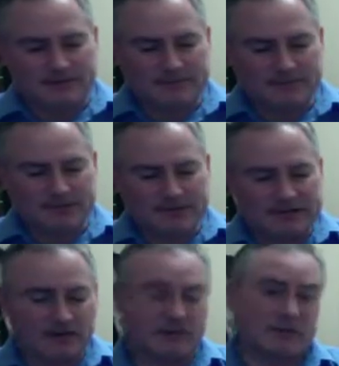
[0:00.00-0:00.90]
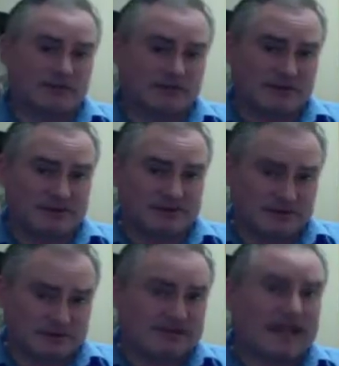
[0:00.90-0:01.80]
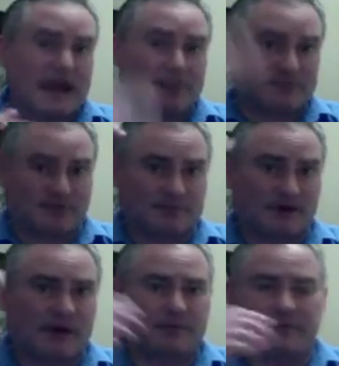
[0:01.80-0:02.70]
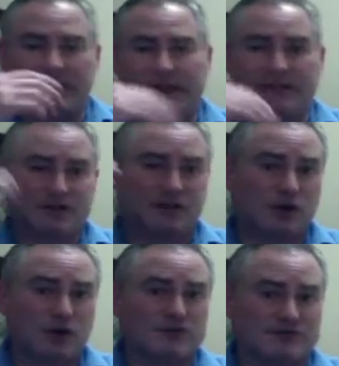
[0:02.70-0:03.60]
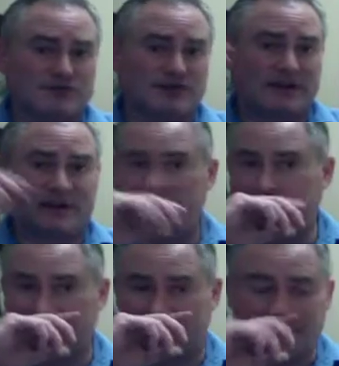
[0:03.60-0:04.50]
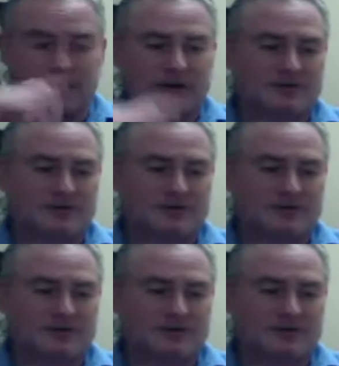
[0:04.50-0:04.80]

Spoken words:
you can hear that it's gapped at the bottom, and it gets closer as you get higher.